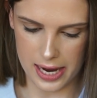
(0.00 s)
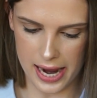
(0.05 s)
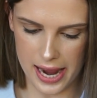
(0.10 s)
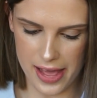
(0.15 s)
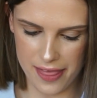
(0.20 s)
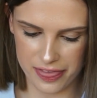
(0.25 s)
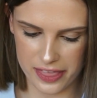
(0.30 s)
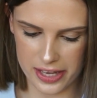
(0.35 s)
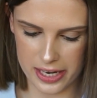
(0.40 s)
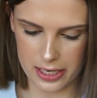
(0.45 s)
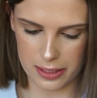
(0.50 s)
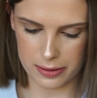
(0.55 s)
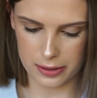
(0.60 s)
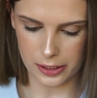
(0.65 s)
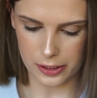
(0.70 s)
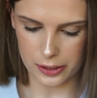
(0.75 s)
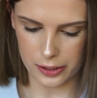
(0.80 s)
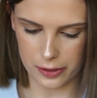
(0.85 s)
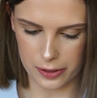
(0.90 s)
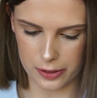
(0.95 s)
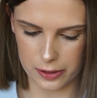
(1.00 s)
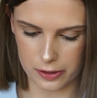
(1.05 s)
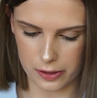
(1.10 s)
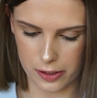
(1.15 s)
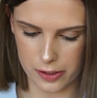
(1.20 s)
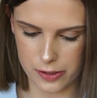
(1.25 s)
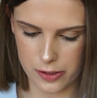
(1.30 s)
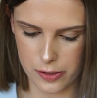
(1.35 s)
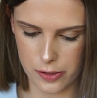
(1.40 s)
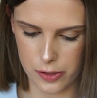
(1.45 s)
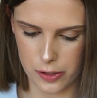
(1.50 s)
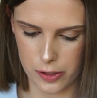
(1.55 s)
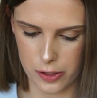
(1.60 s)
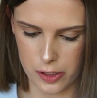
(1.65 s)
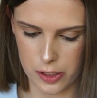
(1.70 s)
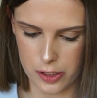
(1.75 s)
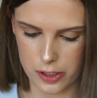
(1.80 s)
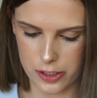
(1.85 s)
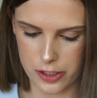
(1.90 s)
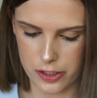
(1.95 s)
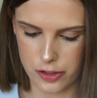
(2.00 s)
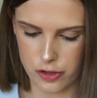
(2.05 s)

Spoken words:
And then I'm going to go across to,